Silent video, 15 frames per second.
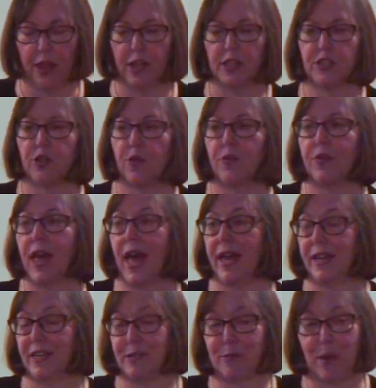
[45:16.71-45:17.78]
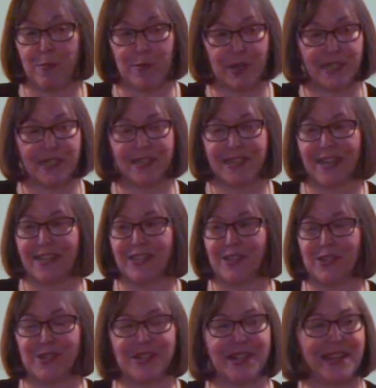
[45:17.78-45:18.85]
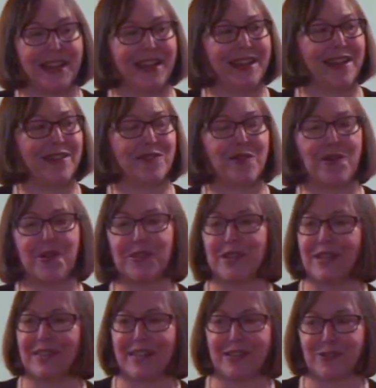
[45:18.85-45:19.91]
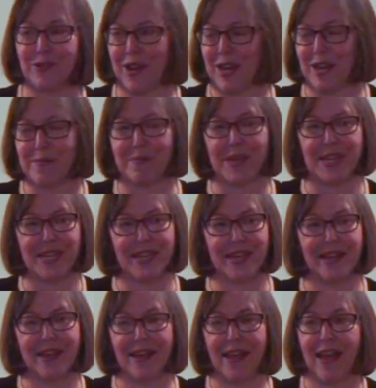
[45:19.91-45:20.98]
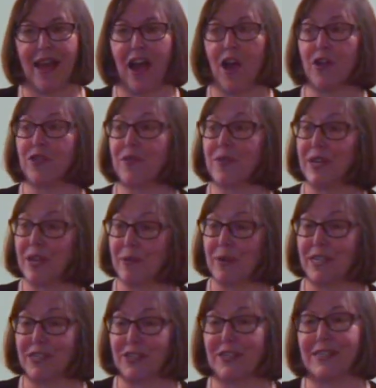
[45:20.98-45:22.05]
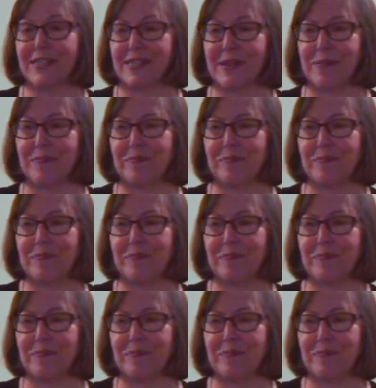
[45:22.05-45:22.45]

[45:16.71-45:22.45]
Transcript: So that is my presentation today on all the electronic media. Are there any questions?